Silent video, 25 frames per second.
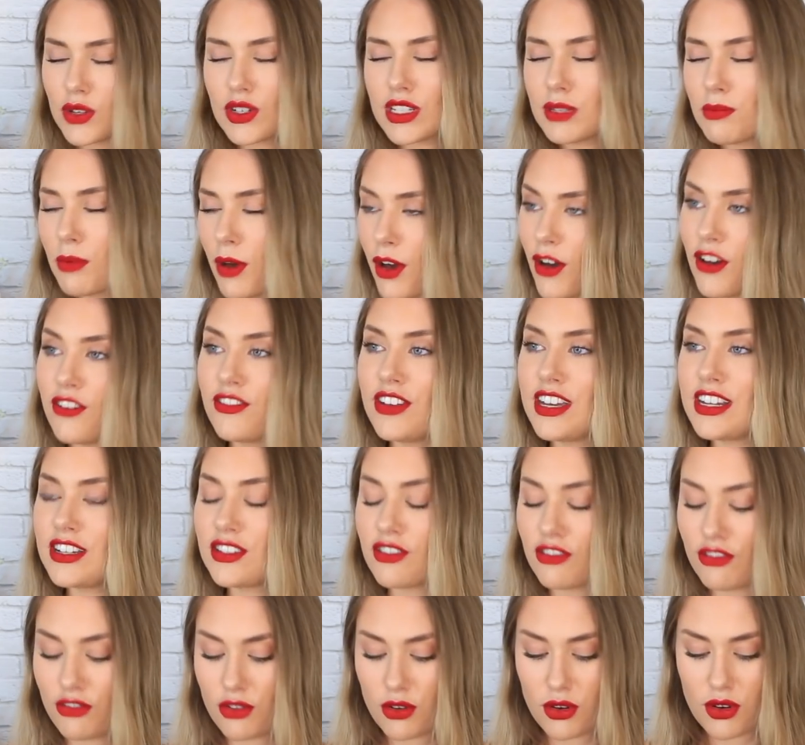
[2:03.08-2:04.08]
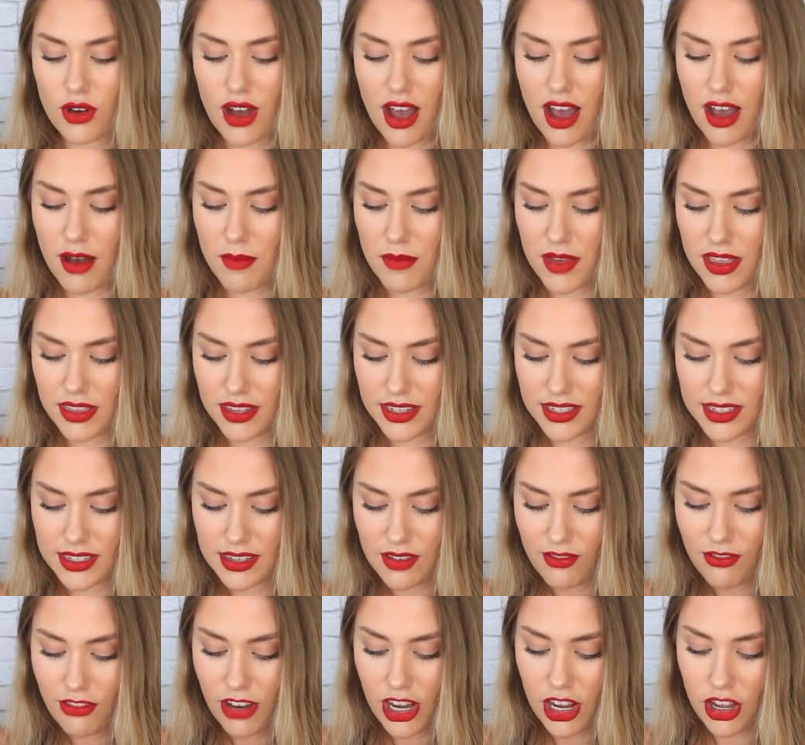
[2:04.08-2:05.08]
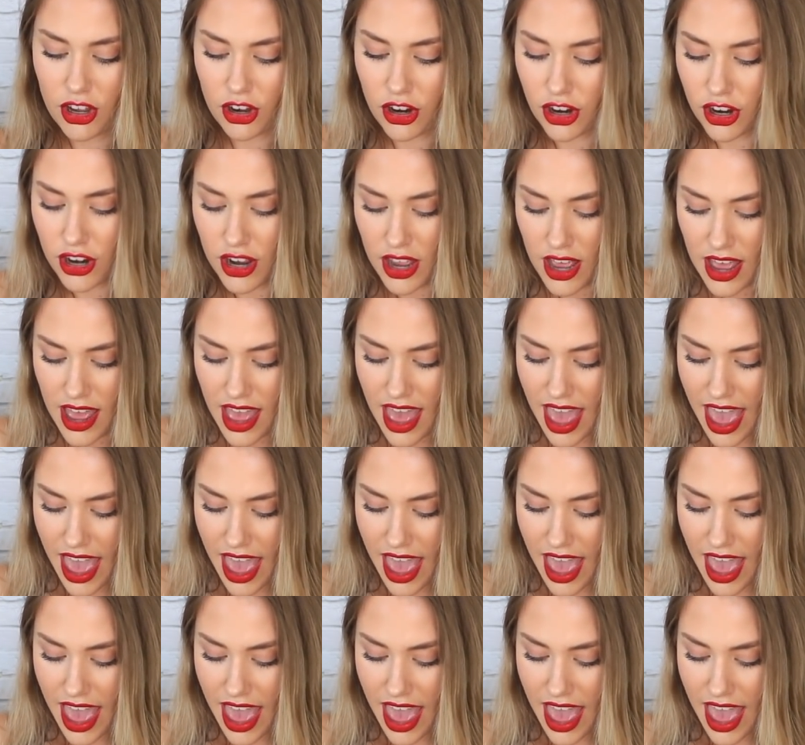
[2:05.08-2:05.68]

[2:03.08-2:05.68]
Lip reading: so it's perfect for this video.